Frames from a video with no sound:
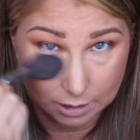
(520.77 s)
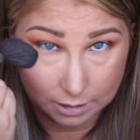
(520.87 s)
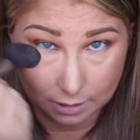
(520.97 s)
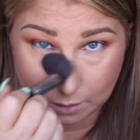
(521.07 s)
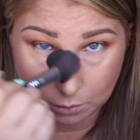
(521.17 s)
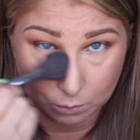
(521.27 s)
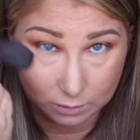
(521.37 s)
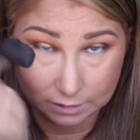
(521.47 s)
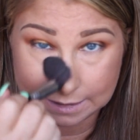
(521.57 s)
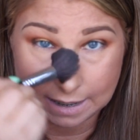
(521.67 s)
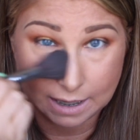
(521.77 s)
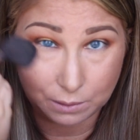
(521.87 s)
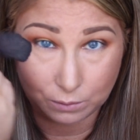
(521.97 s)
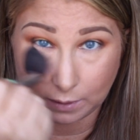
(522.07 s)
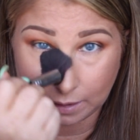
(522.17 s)
I would say
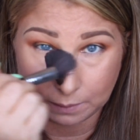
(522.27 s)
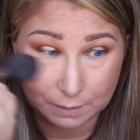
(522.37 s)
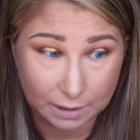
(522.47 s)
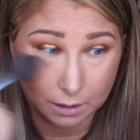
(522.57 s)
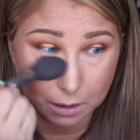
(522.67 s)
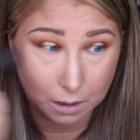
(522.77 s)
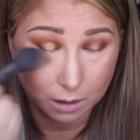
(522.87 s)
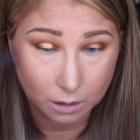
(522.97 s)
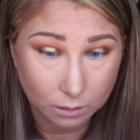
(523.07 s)
I would recommend